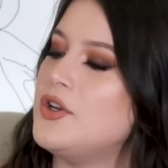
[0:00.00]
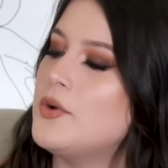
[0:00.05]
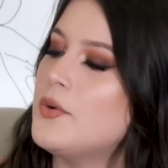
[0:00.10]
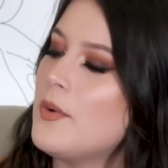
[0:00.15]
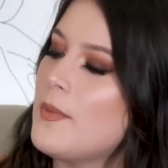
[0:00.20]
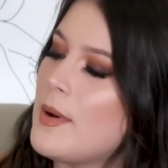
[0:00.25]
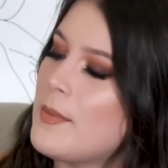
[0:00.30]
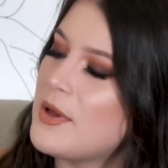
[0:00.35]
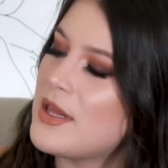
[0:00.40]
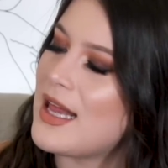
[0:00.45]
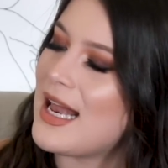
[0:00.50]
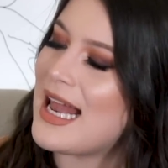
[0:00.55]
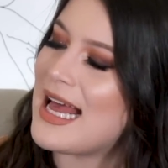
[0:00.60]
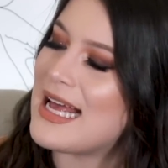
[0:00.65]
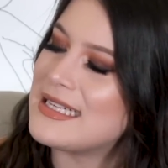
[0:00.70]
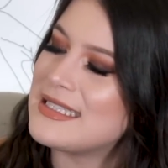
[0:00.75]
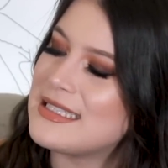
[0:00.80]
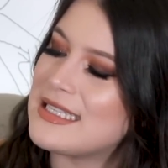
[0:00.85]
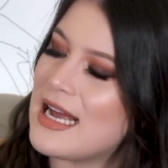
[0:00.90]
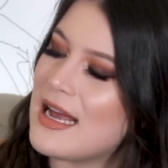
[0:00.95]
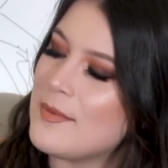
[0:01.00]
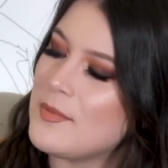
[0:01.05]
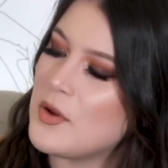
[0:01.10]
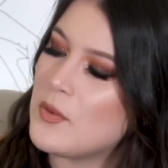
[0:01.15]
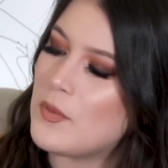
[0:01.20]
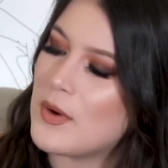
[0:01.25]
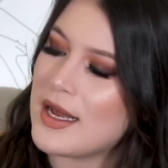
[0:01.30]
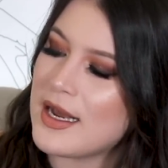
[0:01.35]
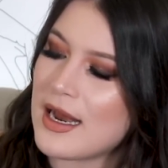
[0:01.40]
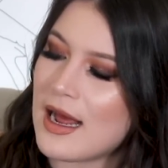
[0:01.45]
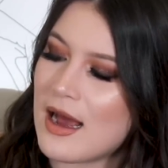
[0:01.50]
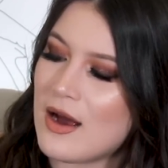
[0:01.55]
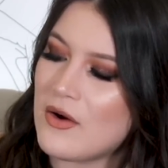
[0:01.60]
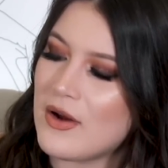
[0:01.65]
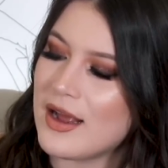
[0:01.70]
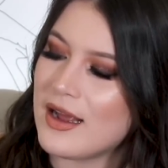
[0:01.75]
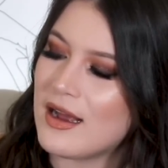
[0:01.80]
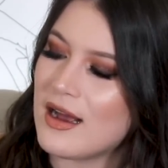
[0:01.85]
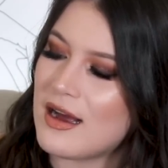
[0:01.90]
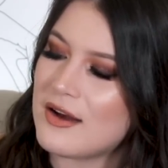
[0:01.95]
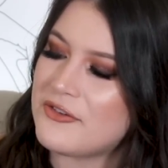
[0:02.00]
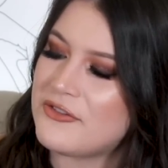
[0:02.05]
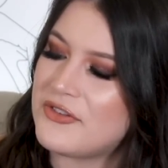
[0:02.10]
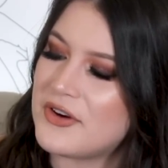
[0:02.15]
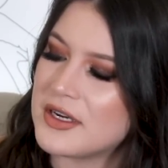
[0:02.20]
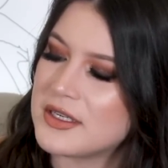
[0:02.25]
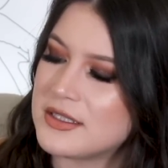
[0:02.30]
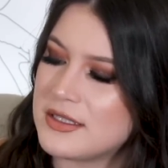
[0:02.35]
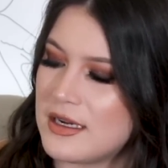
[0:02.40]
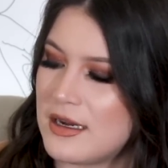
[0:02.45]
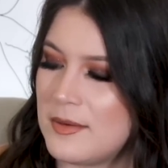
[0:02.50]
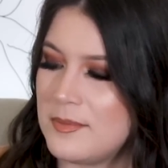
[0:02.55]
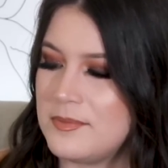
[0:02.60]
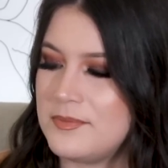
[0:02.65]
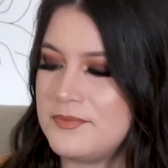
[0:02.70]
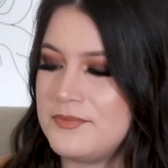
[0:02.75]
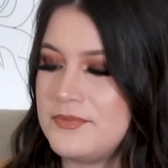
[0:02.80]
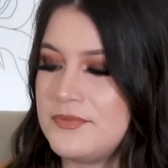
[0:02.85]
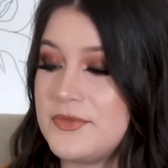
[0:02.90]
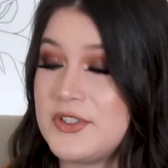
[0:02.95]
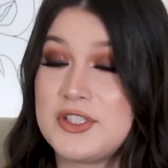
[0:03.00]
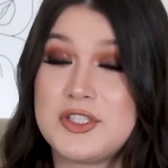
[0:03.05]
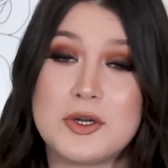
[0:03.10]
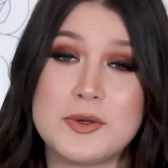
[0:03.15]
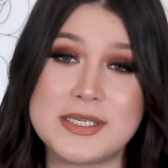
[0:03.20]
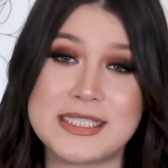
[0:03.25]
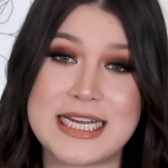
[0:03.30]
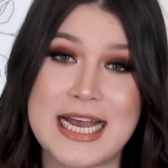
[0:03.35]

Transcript: you remember the last time you went out and got fucked up? Story